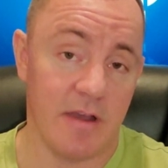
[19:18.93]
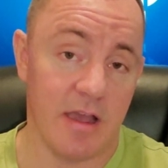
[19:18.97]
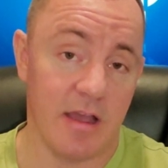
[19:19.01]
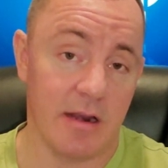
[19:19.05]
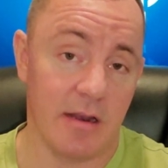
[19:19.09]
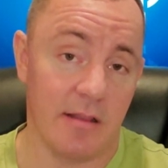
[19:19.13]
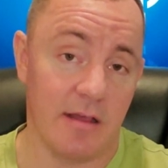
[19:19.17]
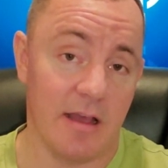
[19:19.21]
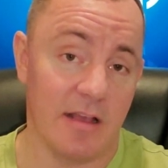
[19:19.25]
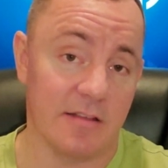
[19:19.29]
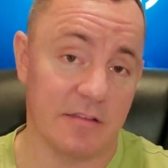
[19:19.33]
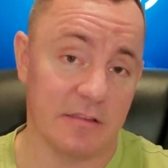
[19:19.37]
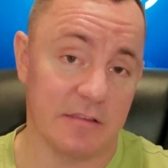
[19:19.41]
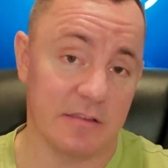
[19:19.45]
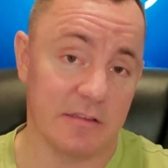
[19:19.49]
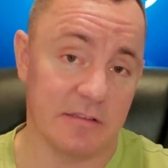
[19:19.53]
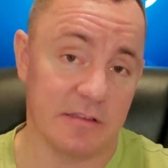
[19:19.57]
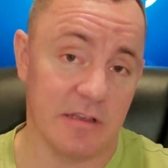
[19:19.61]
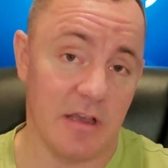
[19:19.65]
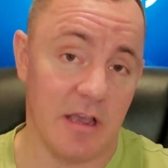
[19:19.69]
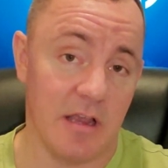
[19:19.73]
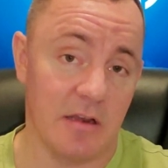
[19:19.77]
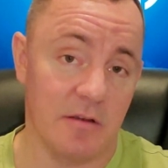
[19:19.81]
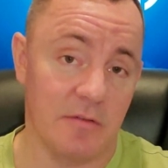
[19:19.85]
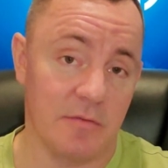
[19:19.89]
finalizing
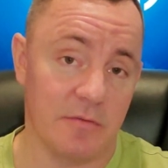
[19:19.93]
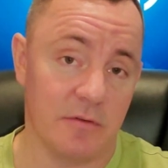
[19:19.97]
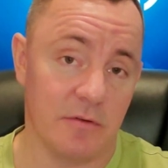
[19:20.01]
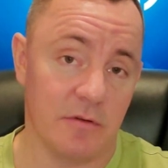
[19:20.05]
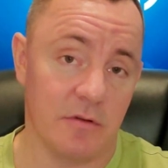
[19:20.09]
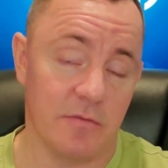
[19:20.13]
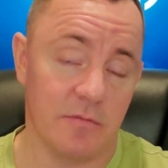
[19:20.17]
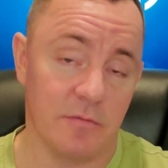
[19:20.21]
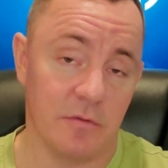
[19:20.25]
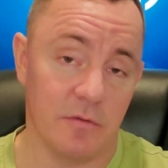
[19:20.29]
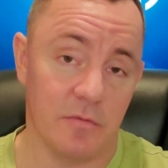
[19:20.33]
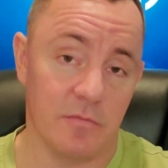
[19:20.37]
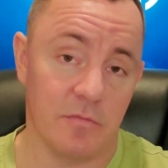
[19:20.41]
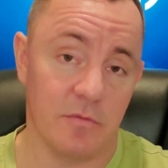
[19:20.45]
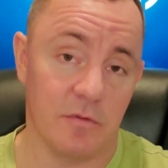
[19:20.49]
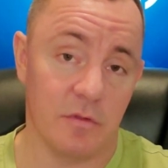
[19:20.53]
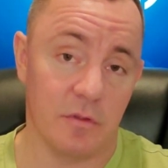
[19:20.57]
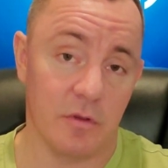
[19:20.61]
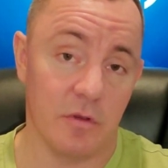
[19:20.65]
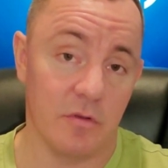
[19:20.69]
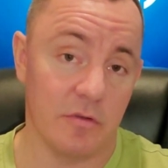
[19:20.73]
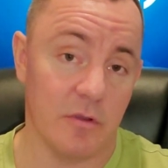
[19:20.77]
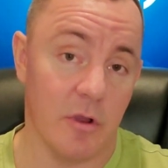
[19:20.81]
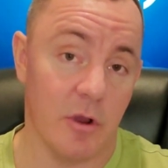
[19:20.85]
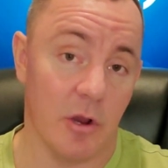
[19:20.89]
design for
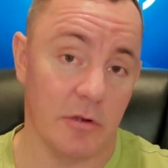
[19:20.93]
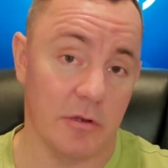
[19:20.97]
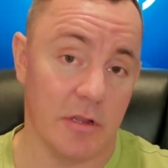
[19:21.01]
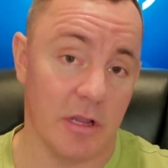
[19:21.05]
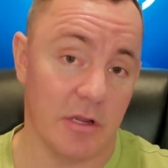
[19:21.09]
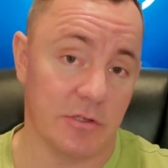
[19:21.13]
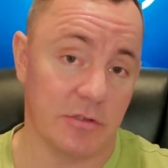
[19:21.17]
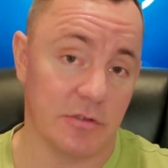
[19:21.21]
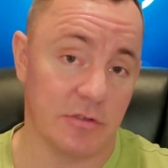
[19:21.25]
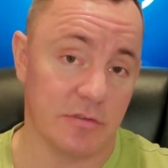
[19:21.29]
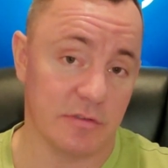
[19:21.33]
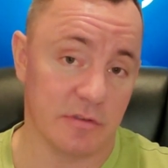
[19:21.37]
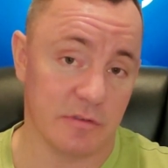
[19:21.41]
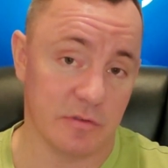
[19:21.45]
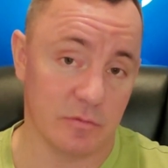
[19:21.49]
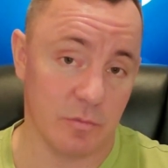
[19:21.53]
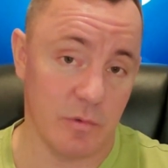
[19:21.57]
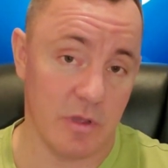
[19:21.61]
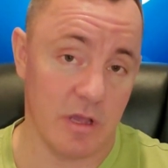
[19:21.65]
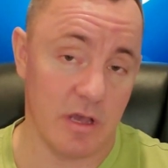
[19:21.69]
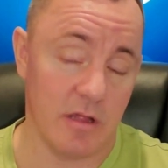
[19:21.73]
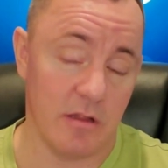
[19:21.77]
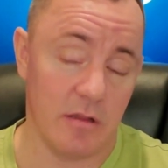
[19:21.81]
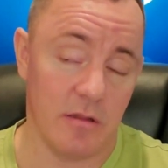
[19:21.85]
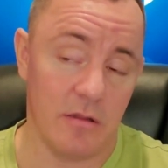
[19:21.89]
those architectures as
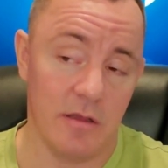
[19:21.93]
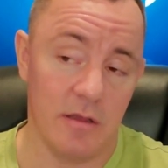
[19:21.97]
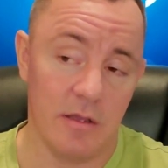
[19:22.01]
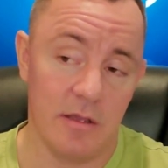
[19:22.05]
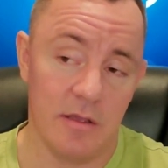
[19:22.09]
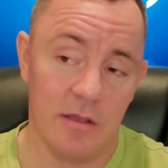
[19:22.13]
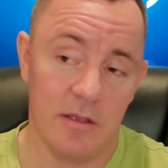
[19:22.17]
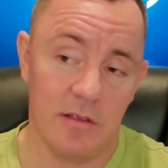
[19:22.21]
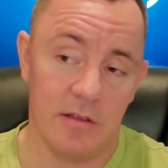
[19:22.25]
well.